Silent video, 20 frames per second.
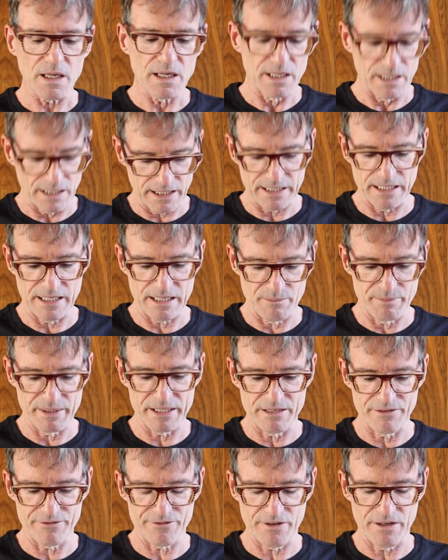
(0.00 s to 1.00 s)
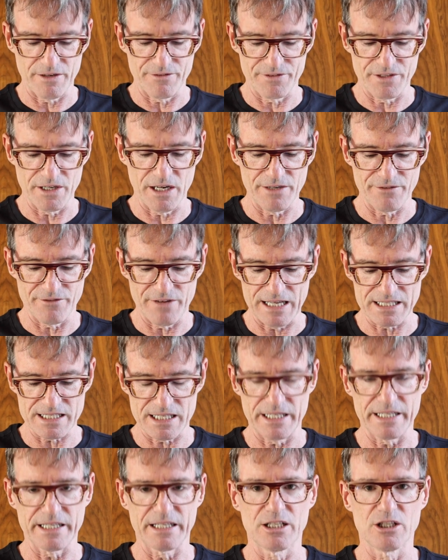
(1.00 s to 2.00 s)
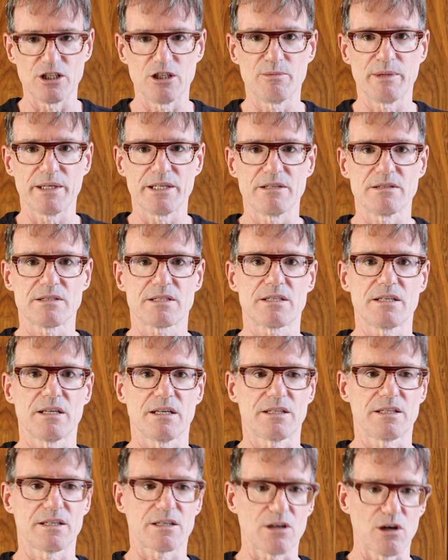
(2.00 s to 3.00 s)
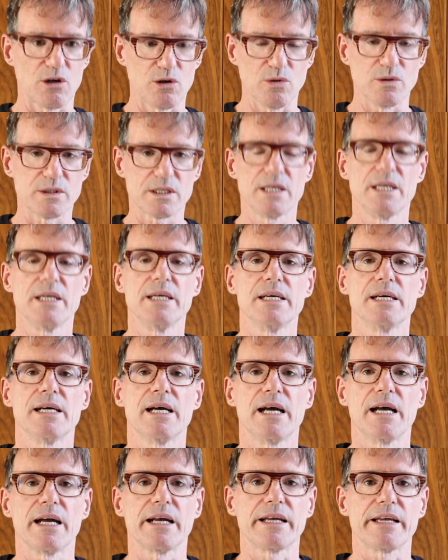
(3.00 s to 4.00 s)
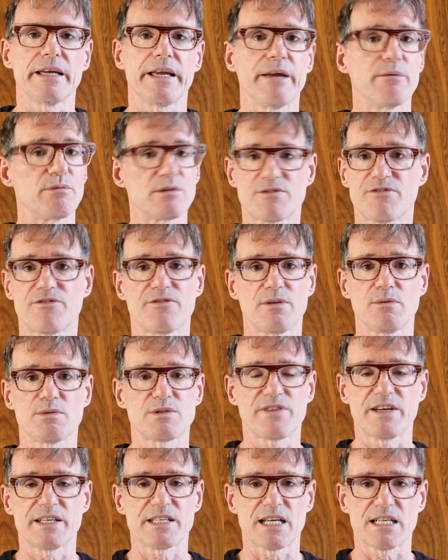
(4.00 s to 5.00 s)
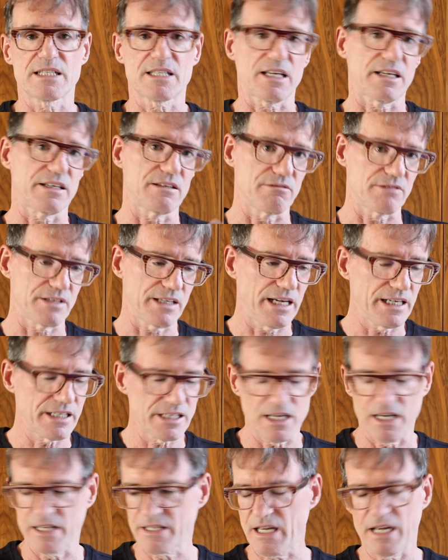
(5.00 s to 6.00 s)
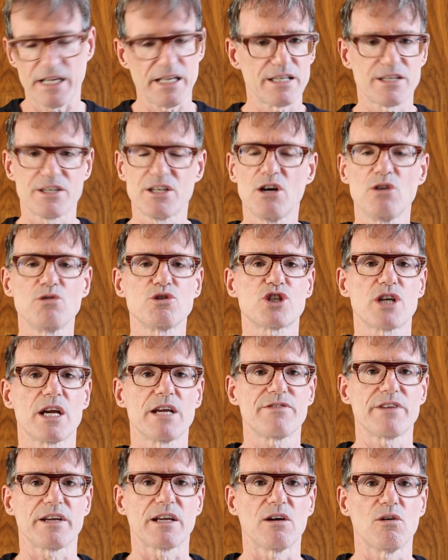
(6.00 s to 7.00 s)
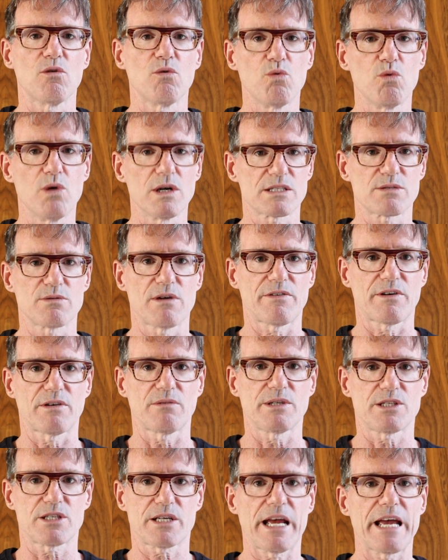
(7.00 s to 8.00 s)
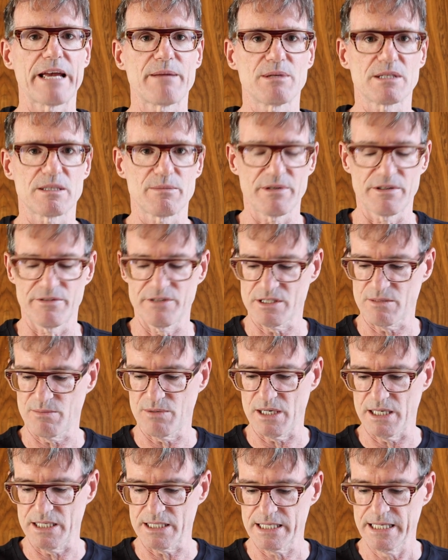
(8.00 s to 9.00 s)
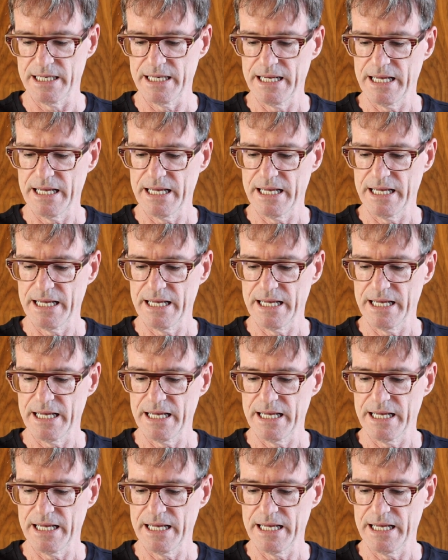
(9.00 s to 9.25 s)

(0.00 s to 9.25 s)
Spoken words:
little bit of non-Vaseline lube. I used the gold. It was fantastic. I had no taint. I had no chafing whatsoever, which came as a bit of a surprise.